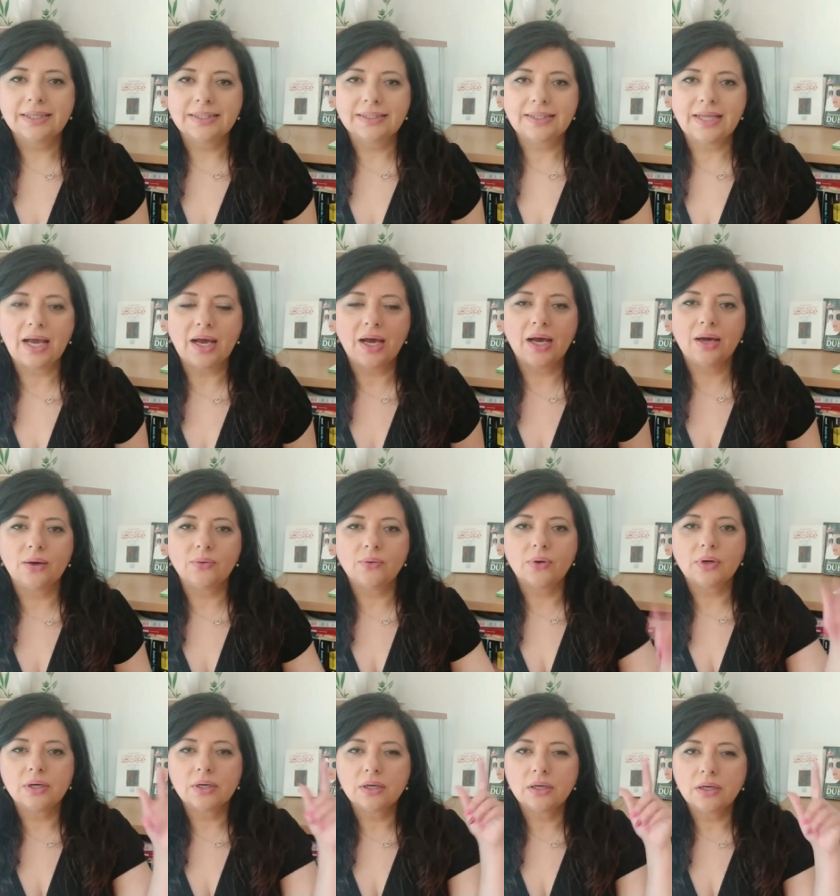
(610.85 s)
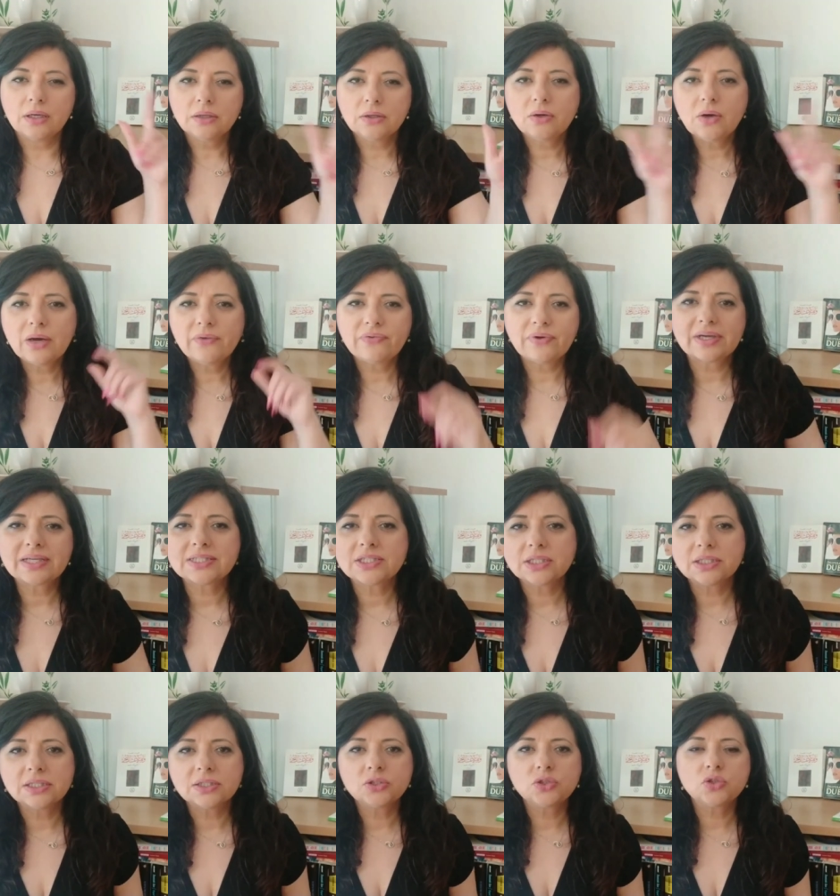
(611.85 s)
Now, you have
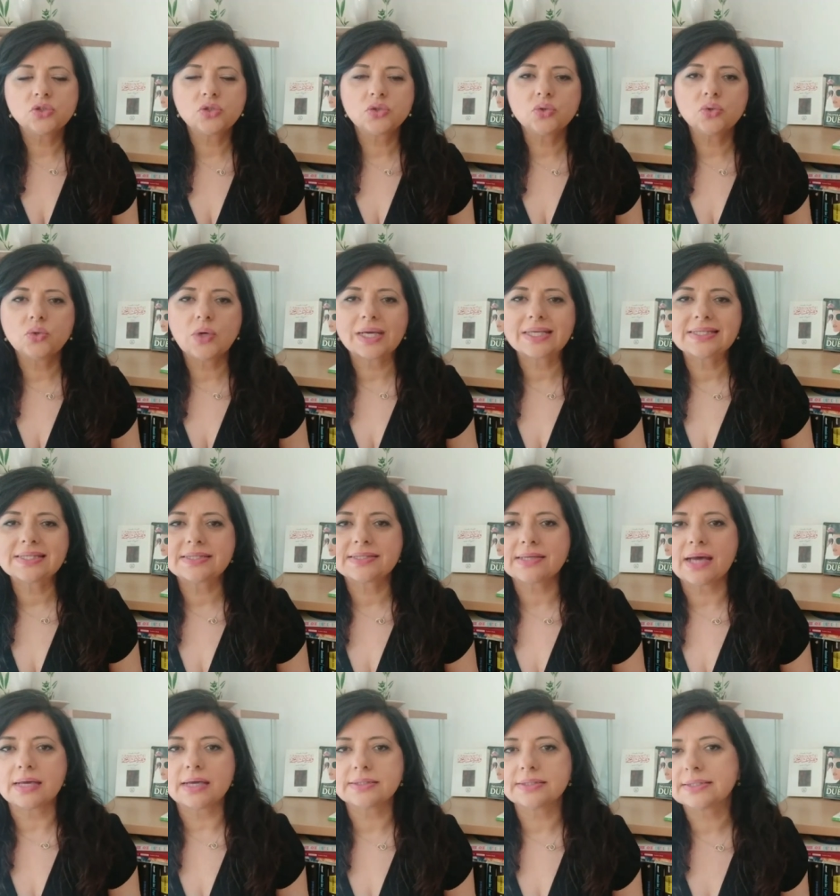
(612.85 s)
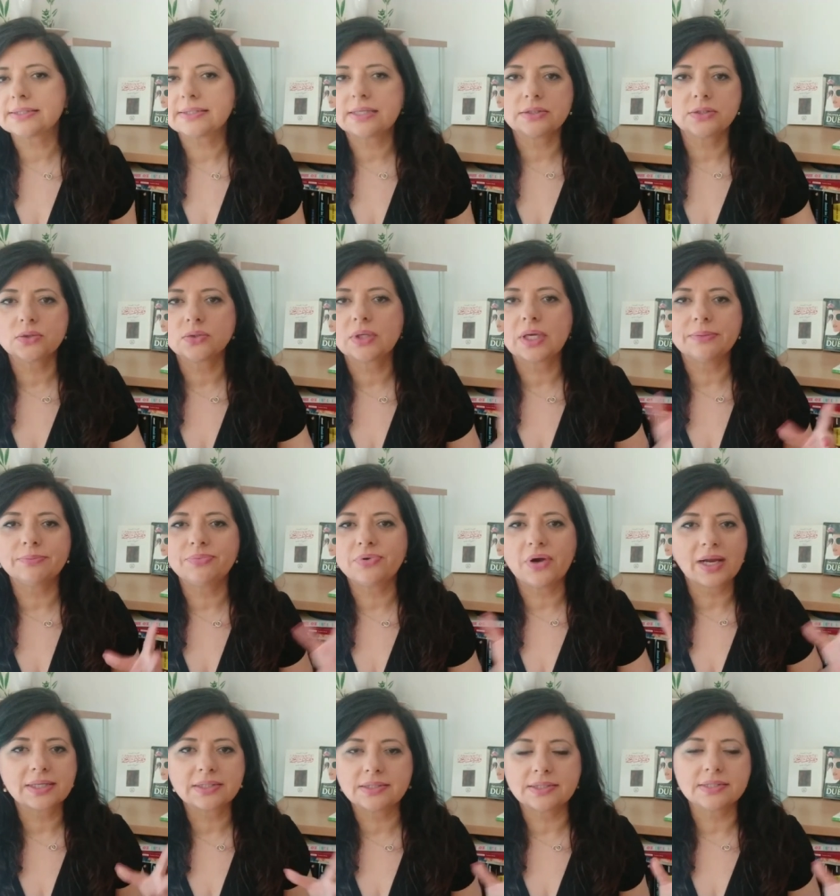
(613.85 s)
actually two exercises that you can
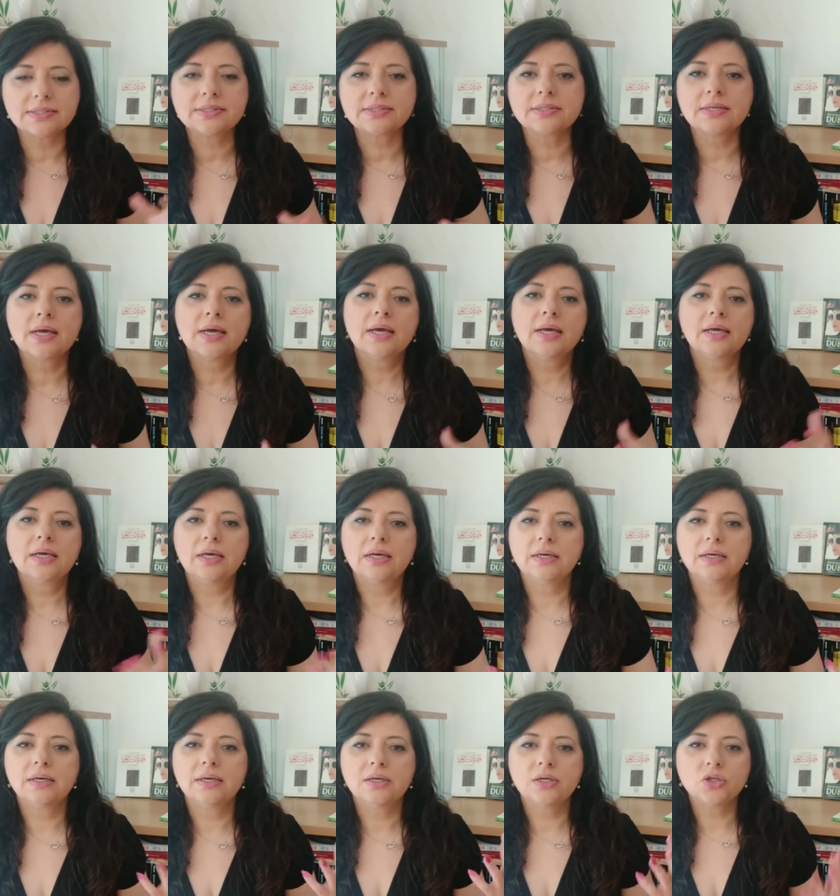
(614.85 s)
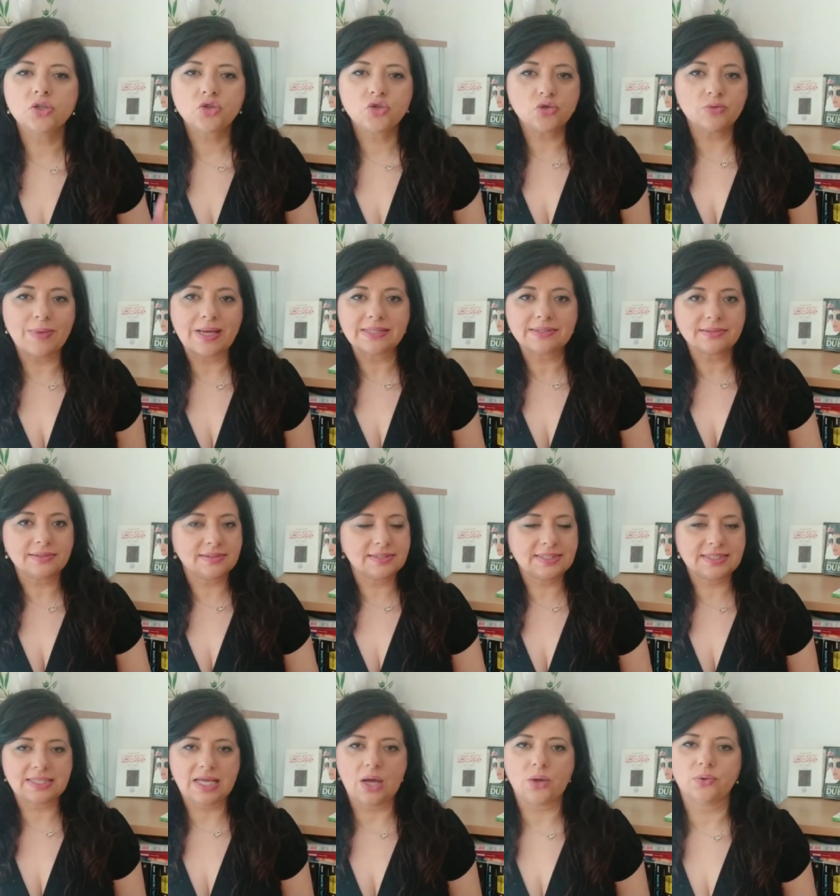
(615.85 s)
practice uh, to master
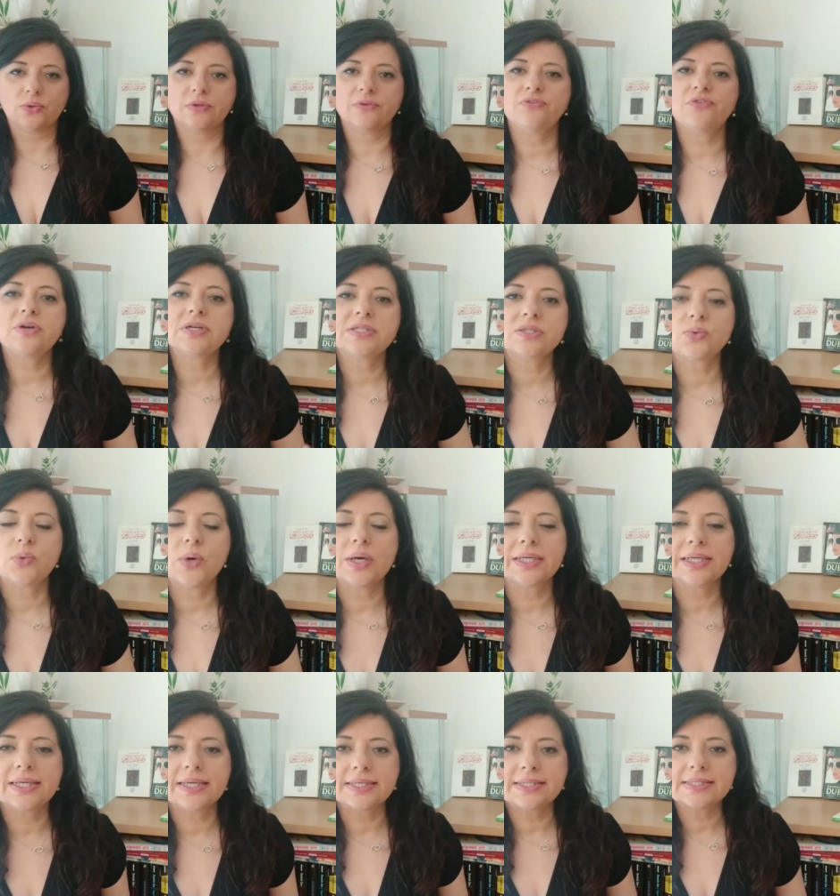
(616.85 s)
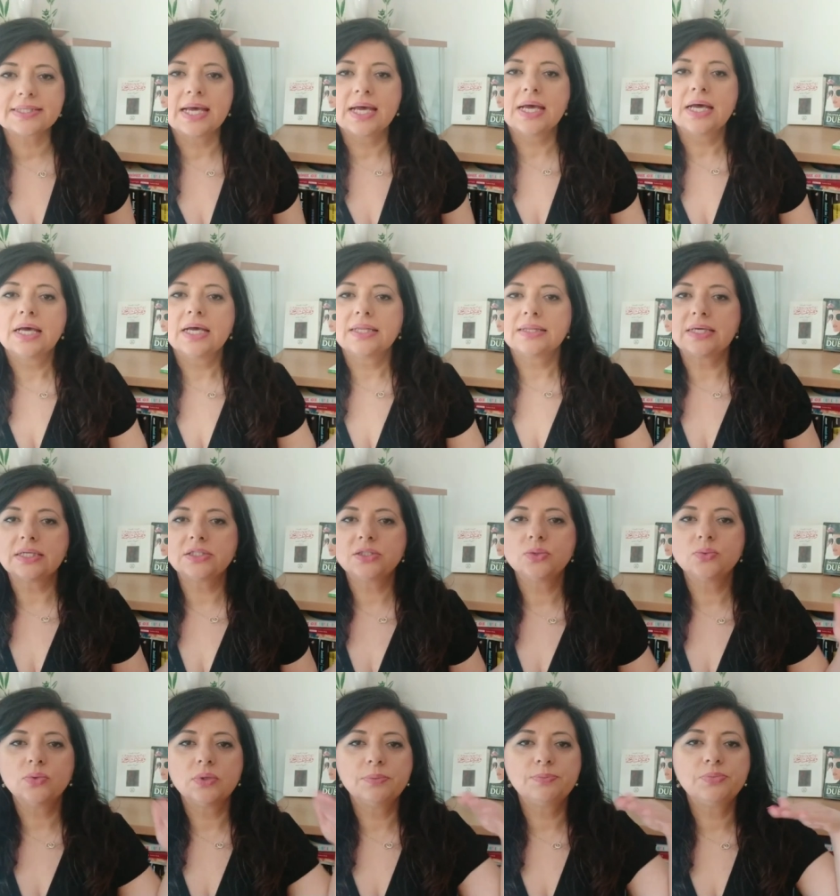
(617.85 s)
the sound. The first one is that
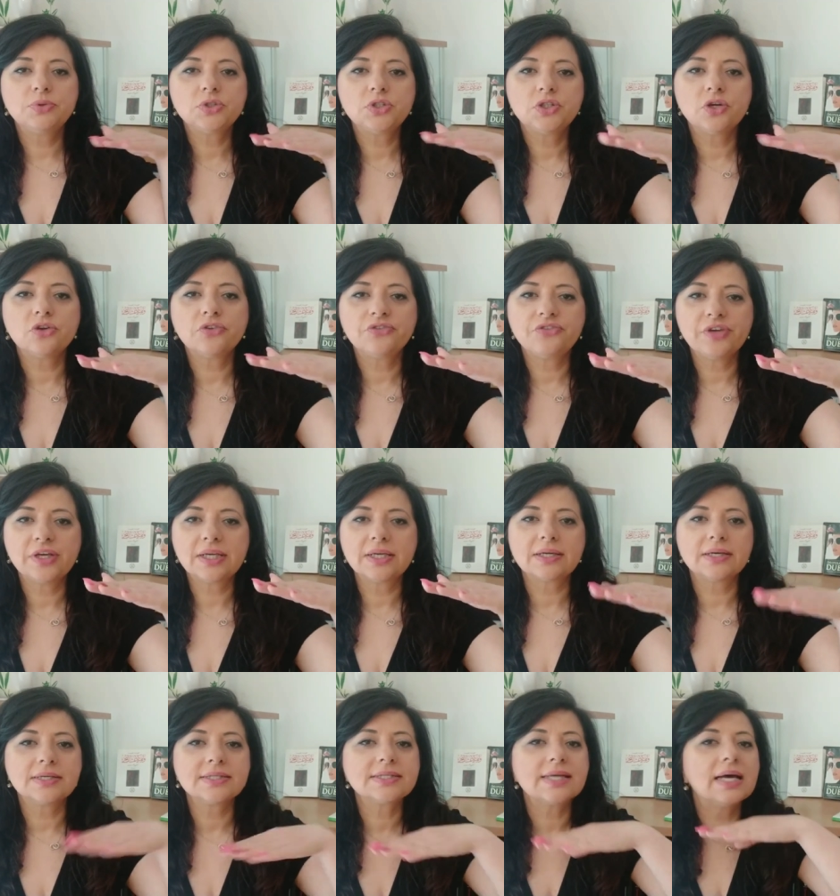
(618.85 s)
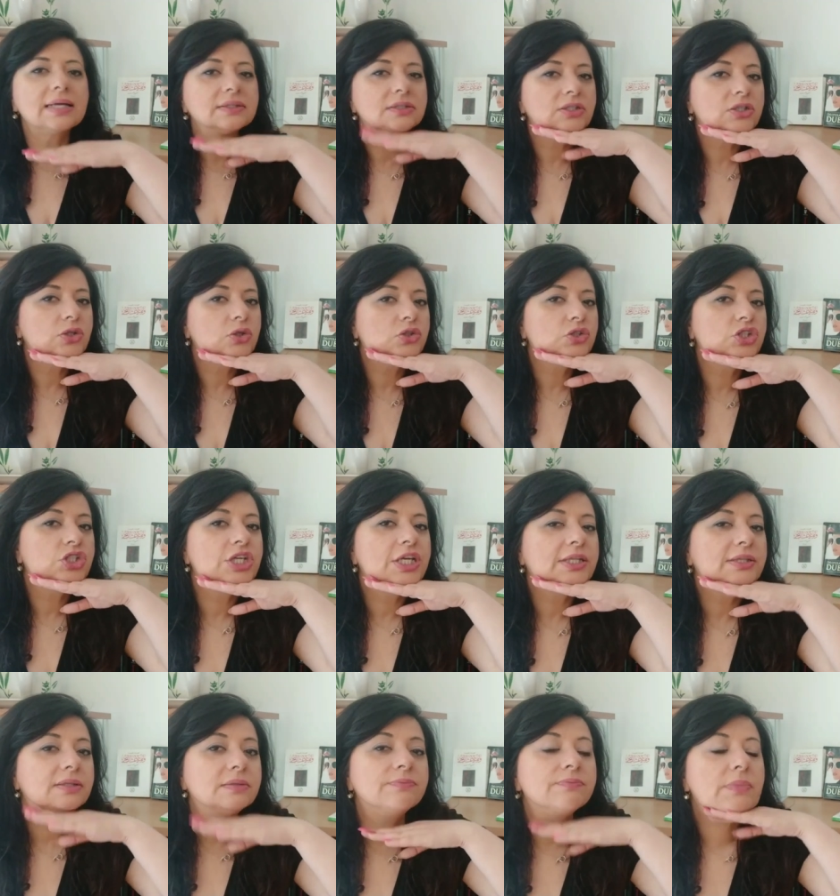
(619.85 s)
you will put your fingers under your
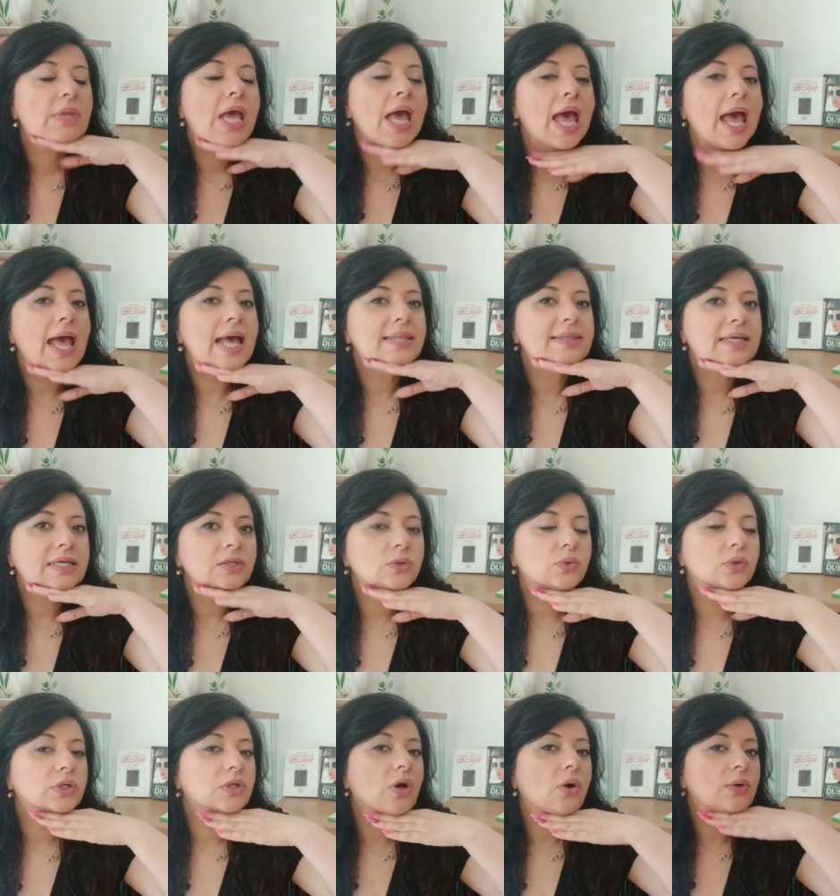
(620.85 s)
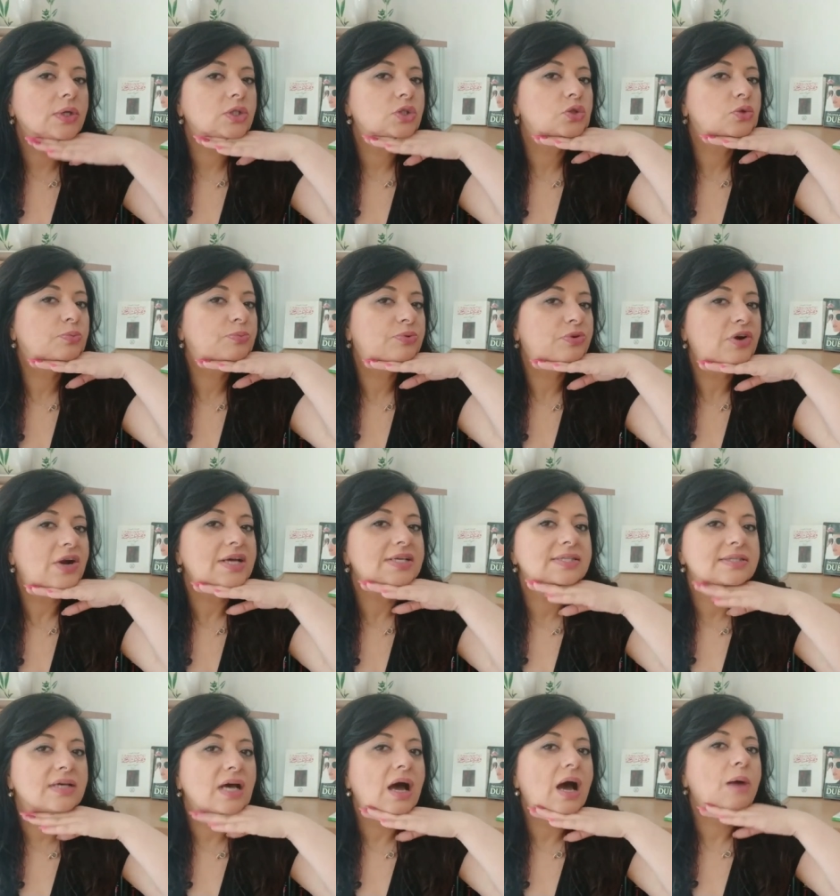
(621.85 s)
chin, and then you are going to
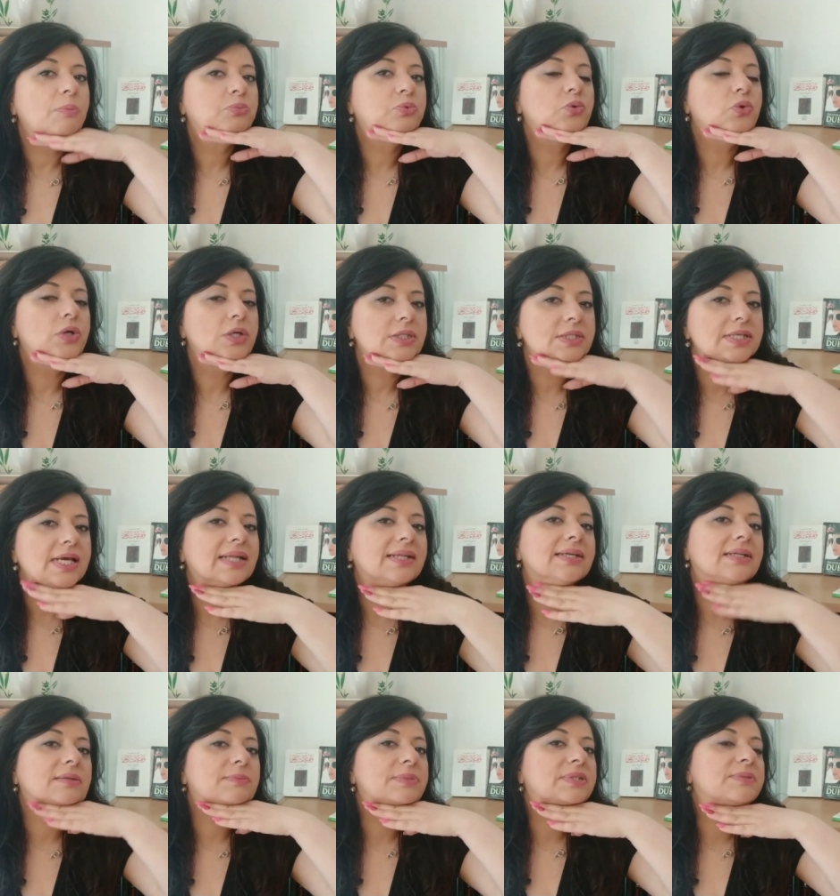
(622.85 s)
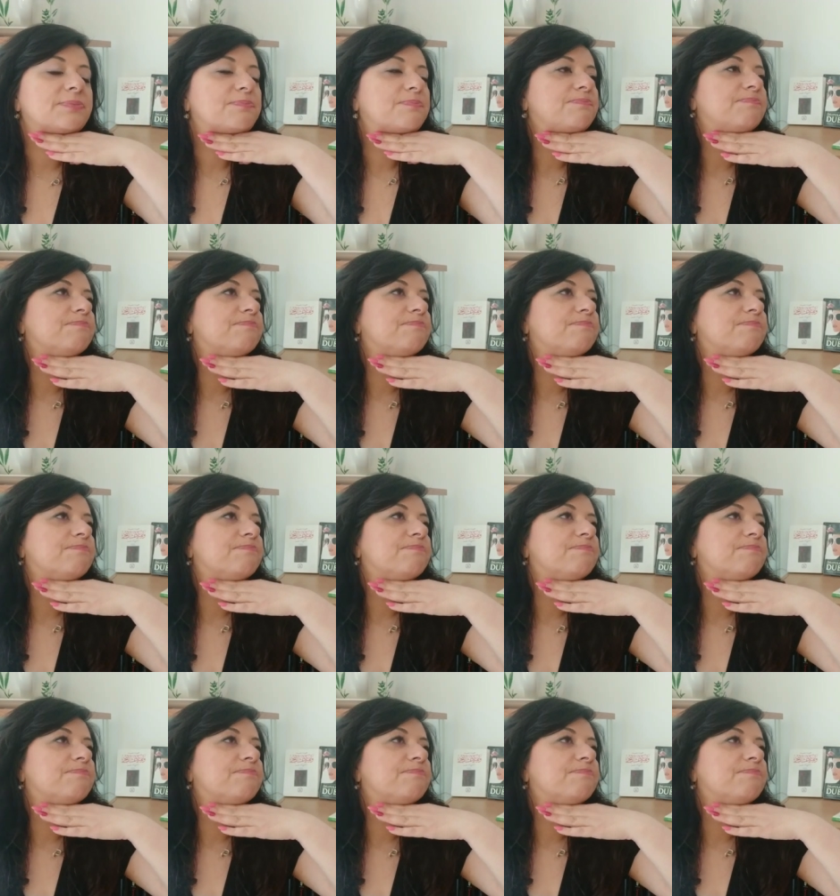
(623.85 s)
press upwards and a little bit